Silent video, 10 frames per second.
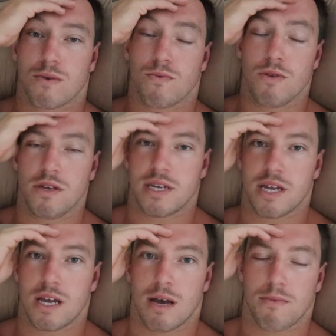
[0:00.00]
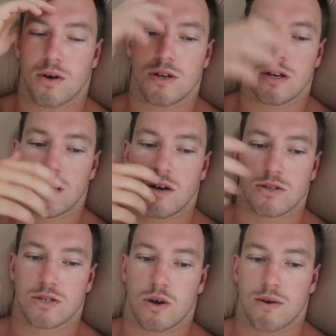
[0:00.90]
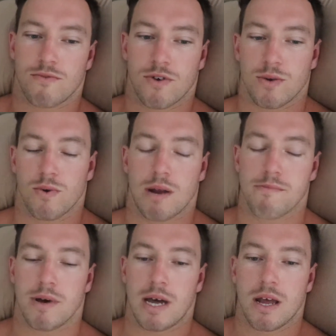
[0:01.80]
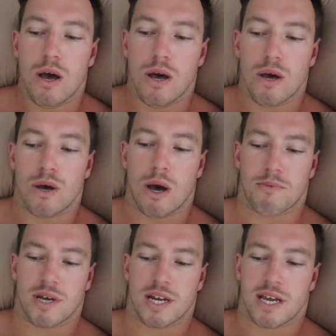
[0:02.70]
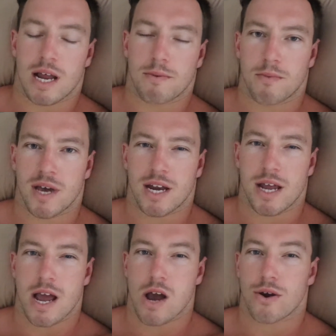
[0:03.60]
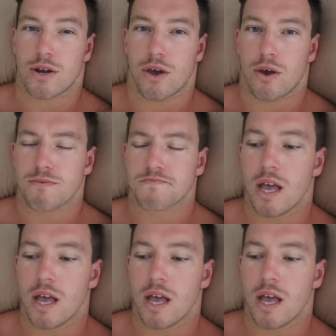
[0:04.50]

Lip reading: really getting up on time for anyone, but I planned to get up about an hour ago.